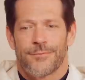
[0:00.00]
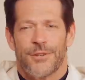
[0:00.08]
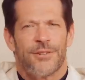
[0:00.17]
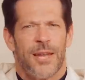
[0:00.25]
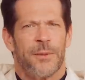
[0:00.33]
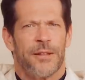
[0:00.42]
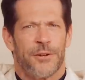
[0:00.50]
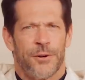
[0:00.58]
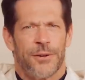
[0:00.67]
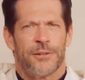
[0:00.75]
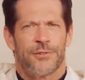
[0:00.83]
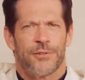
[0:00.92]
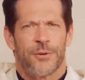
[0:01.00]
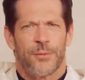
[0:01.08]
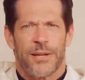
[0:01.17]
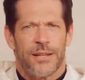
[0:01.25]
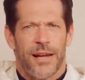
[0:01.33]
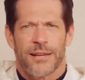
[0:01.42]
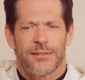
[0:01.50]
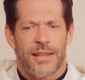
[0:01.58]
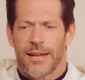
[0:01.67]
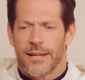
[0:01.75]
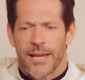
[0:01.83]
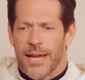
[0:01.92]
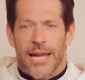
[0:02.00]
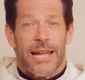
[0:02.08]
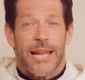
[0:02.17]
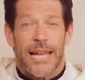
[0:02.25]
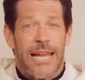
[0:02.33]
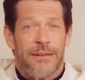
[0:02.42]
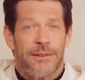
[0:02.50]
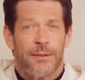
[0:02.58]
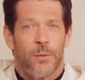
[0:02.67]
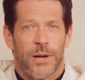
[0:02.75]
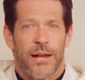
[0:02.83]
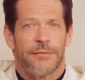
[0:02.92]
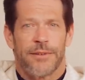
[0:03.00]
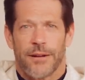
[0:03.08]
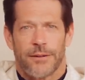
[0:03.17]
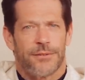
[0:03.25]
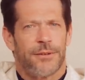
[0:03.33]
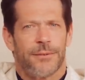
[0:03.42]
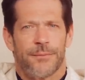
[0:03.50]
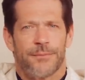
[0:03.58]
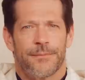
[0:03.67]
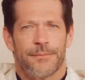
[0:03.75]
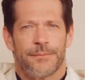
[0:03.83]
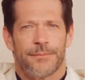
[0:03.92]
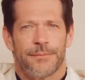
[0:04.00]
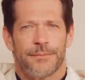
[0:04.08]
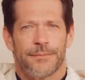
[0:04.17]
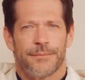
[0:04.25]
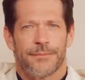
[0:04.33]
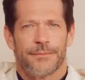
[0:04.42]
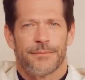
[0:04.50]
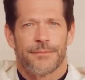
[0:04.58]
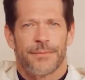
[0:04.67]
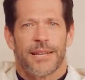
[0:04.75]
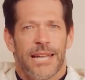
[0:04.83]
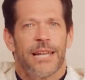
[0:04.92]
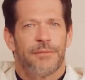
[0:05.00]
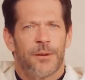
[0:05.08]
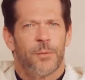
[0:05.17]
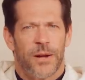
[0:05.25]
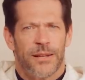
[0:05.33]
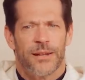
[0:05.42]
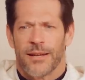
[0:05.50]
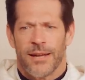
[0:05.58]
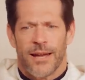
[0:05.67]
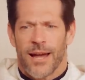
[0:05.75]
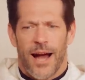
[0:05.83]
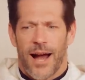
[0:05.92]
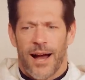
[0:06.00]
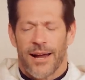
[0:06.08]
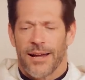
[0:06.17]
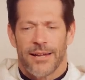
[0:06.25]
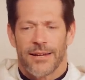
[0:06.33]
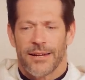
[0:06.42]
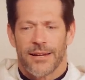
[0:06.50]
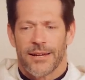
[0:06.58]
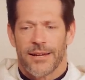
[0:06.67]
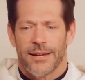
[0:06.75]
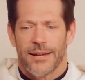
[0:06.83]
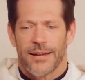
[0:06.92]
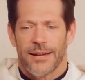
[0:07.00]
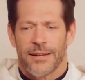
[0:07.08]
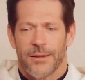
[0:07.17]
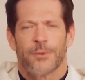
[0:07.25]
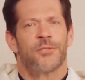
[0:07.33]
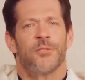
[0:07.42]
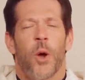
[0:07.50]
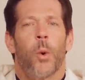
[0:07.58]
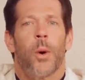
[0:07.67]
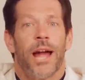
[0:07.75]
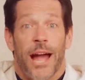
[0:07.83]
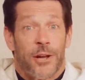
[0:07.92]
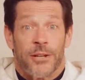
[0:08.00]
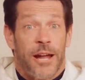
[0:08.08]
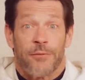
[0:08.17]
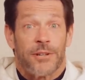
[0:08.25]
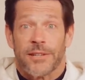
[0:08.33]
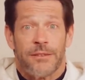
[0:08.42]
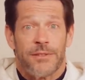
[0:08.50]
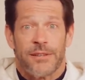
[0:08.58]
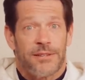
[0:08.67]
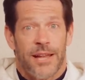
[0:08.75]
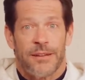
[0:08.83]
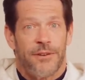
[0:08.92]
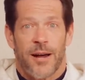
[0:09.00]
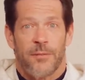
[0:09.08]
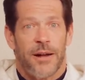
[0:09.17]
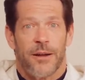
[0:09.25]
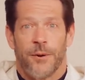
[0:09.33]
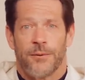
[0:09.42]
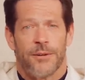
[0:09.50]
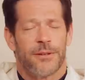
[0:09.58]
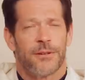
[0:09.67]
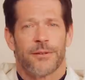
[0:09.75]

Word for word: Jesus gave me the courage to realize that even when I failed, like even when there was no way I could ever live this life on my own,